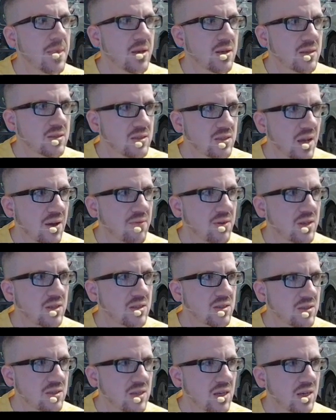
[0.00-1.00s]
7,
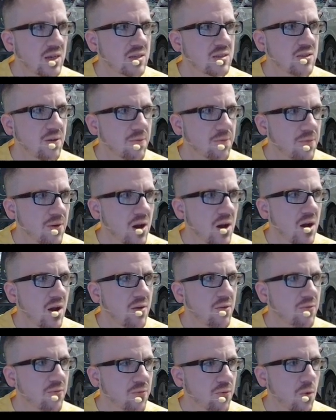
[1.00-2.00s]
6, 5,
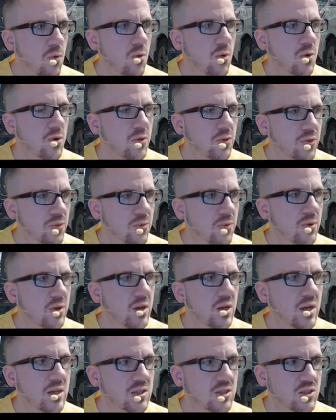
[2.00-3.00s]
4,
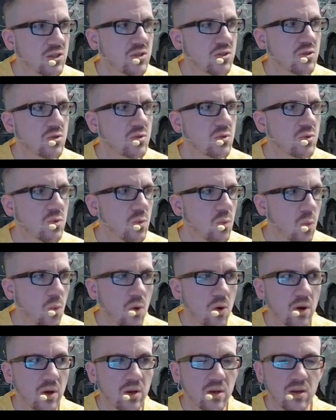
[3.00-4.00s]
3, 2,
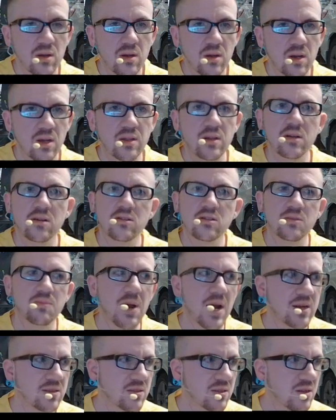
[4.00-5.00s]
1. And then it goes
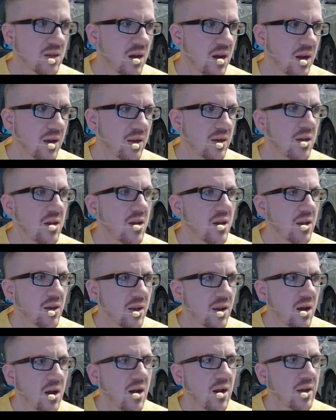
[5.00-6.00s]
back to 9.
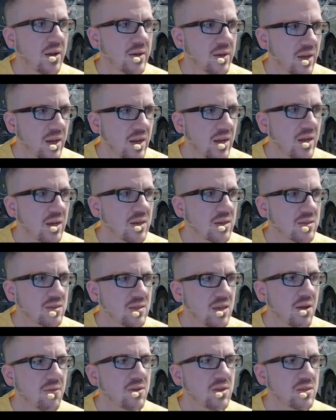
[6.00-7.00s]
9, 8,
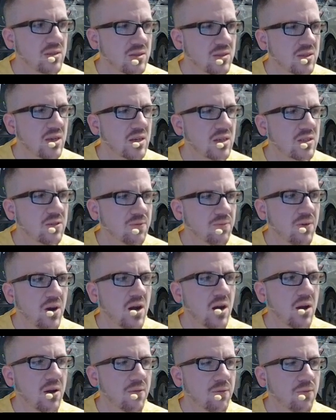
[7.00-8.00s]
7, 6,
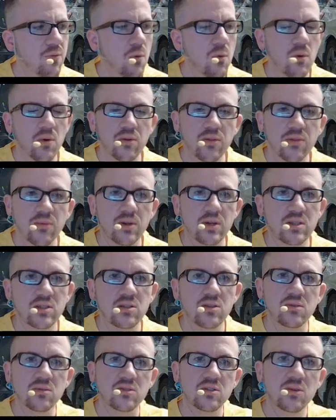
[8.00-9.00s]
5, 4, 3,
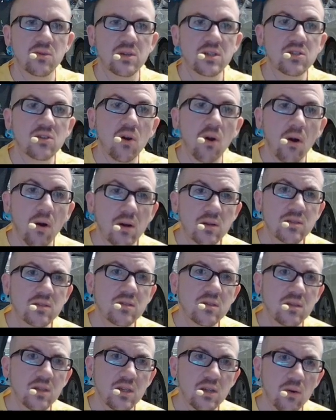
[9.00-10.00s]
2. So it is
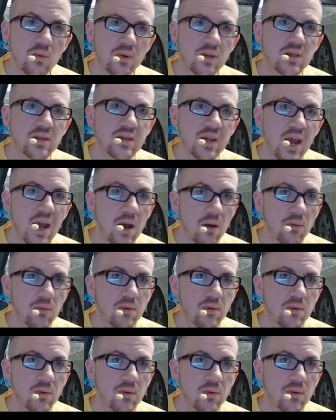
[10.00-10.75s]
constantly going down.